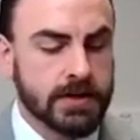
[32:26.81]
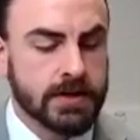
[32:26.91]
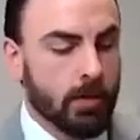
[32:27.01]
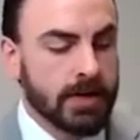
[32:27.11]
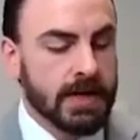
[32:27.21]

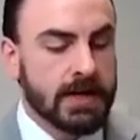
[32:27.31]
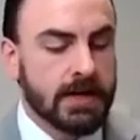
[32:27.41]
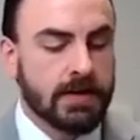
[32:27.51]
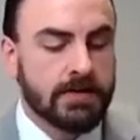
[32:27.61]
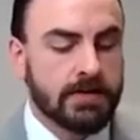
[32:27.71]
And what that
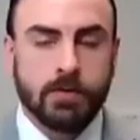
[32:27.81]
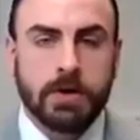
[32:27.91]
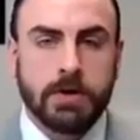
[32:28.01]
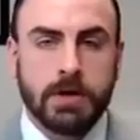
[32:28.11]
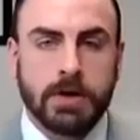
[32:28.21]
is
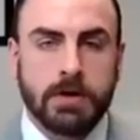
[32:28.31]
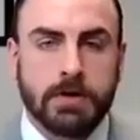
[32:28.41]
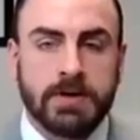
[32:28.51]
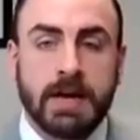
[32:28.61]
where there's an